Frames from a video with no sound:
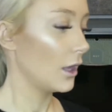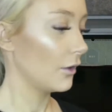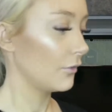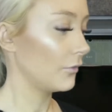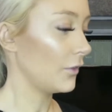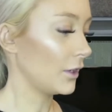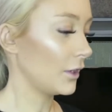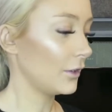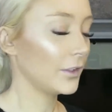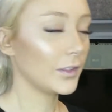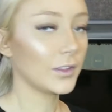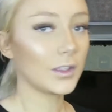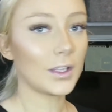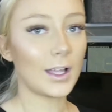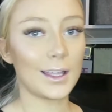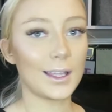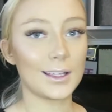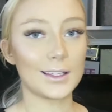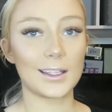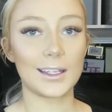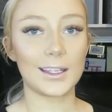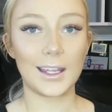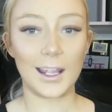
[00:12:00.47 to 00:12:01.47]
very
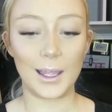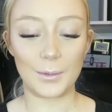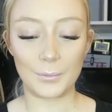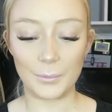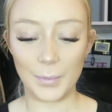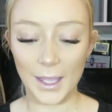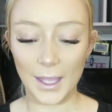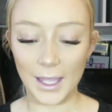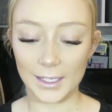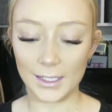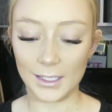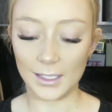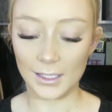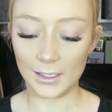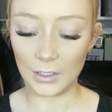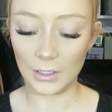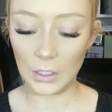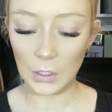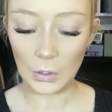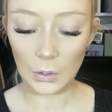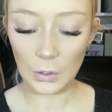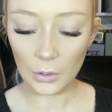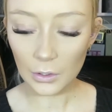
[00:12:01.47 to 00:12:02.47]
lightly and patting it
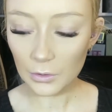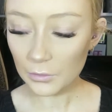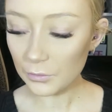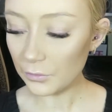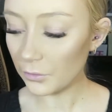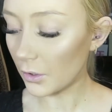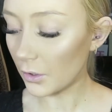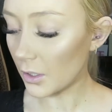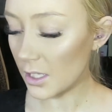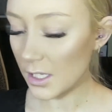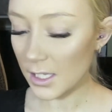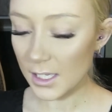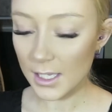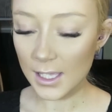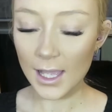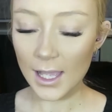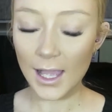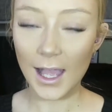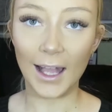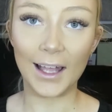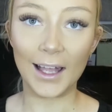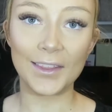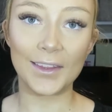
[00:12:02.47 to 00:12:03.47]
off,
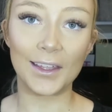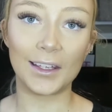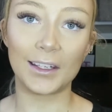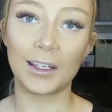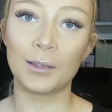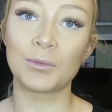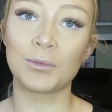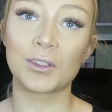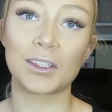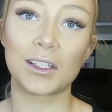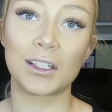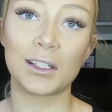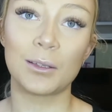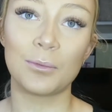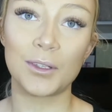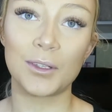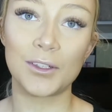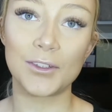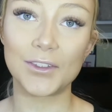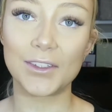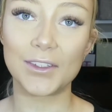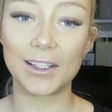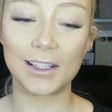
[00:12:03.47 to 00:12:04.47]
and then I'm just going to be
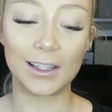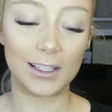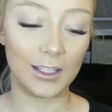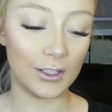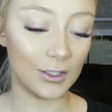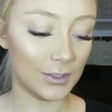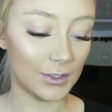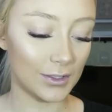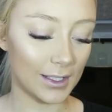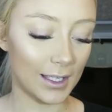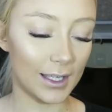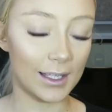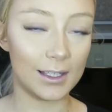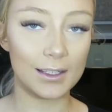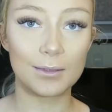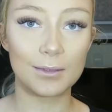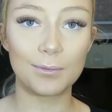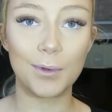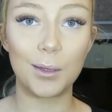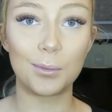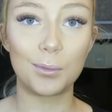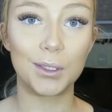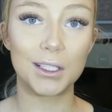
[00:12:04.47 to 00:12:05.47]
using those as
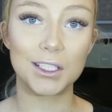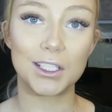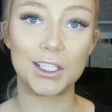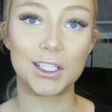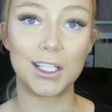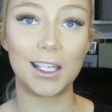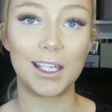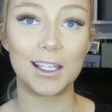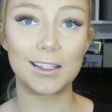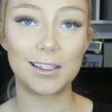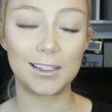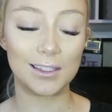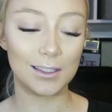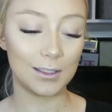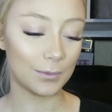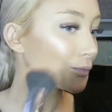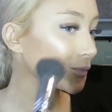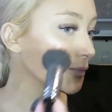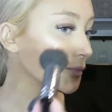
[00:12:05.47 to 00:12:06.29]
my blush shades.